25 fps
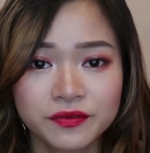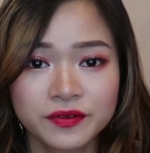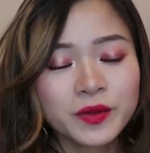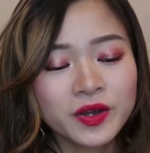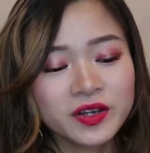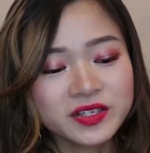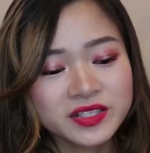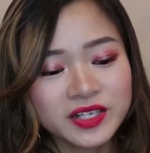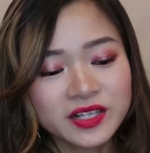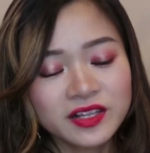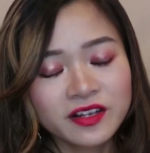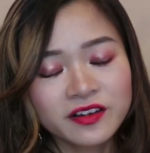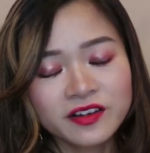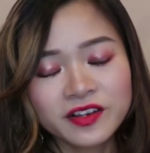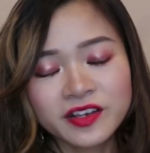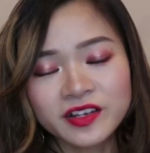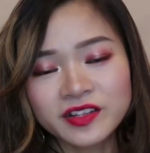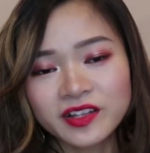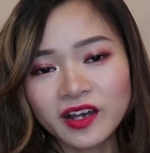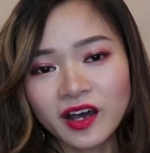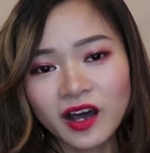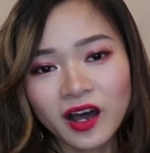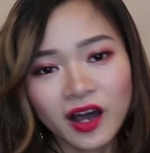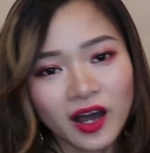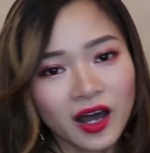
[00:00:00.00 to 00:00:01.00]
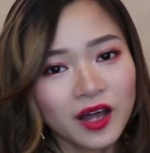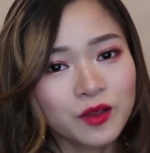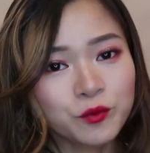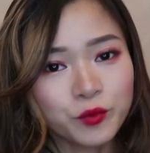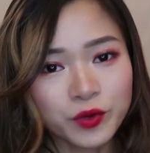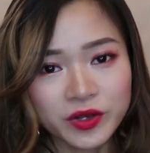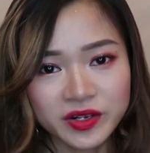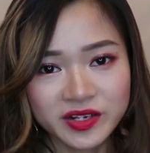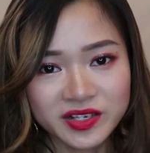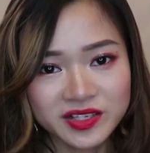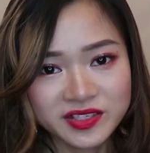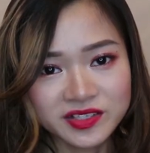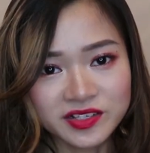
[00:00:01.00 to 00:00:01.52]
Because I'm learning in a hard
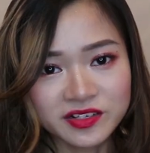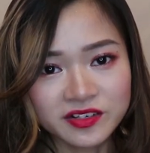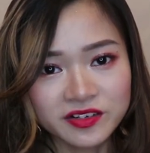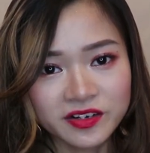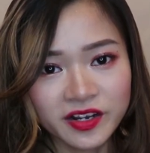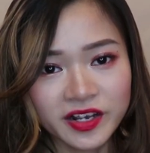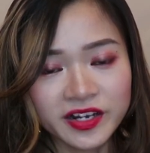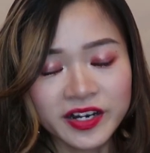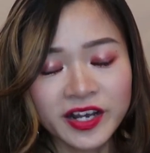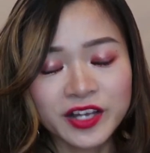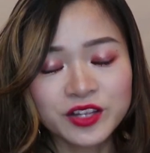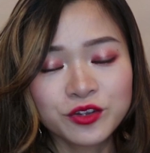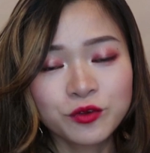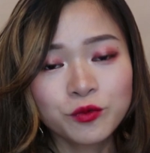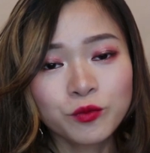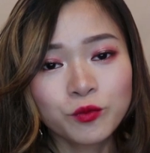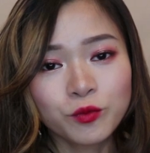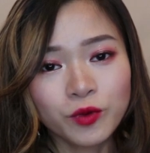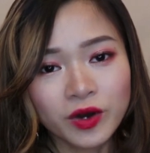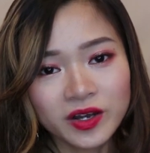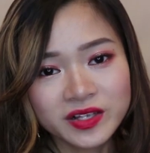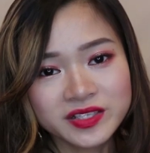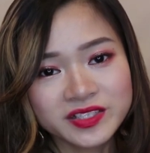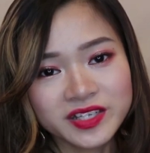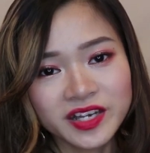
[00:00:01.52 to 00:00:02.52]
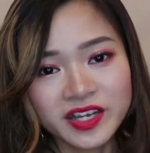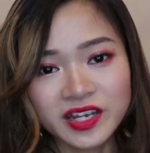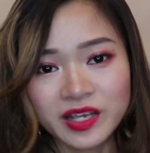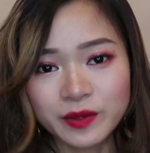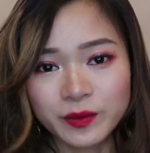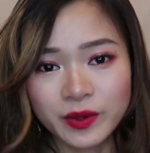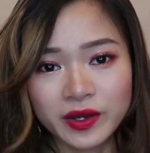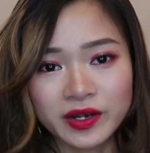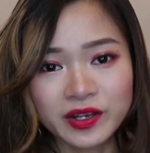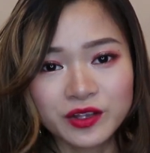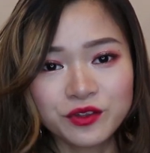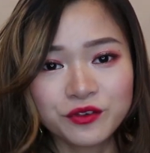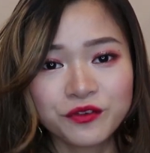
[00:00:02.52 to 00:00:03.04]
way this year and I don't want
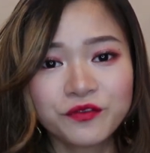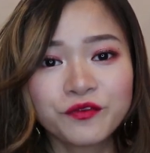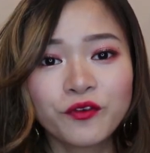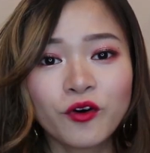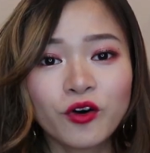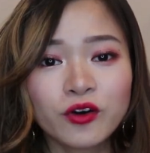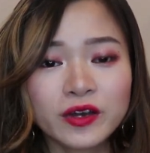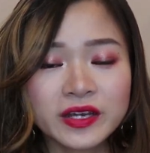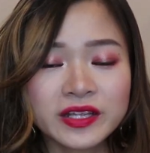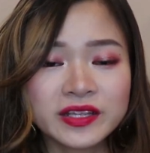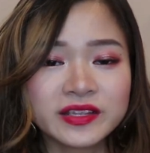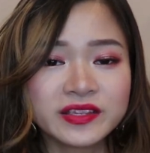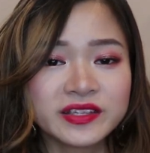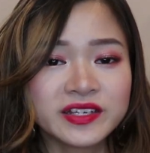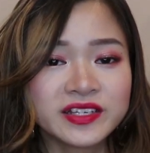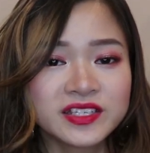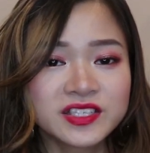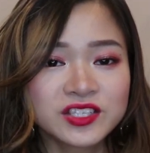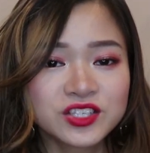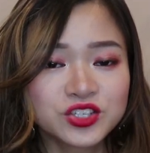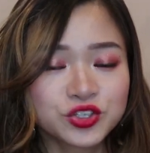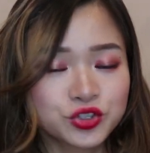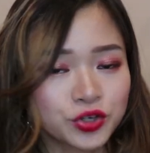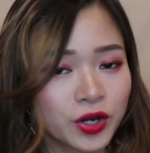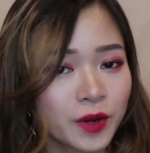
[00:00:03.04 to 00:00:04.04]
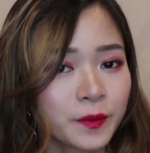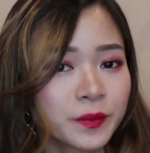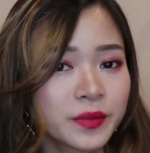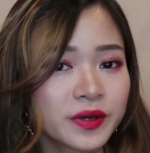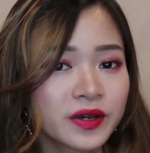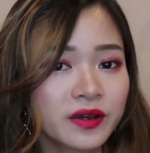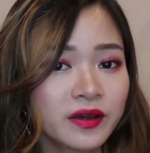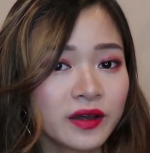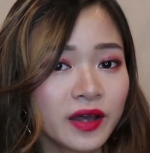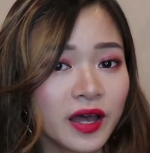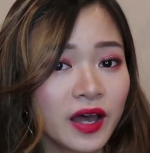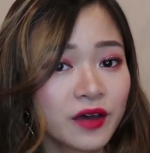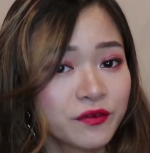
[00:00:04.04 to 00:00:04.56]
anybody to fall in this trap
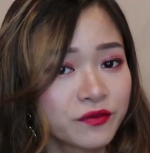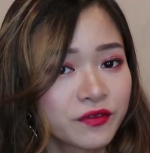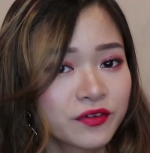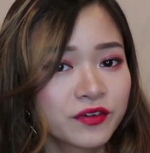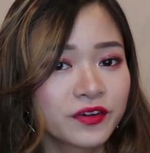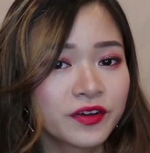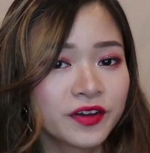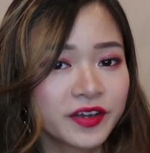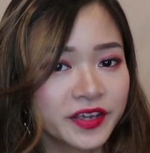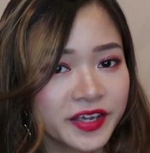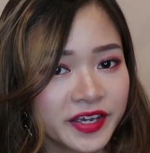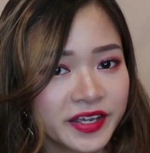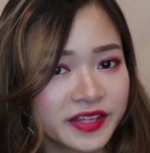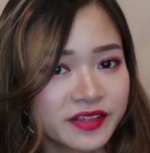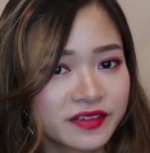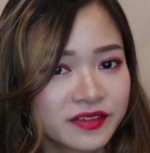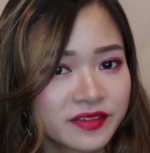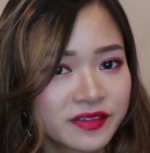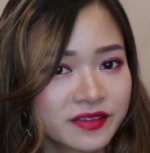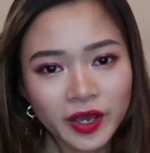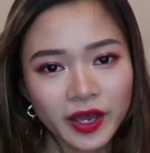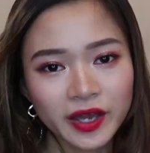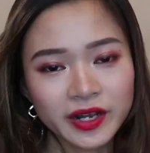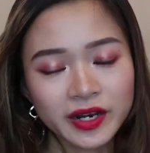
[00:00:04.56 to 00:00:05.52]
ever again.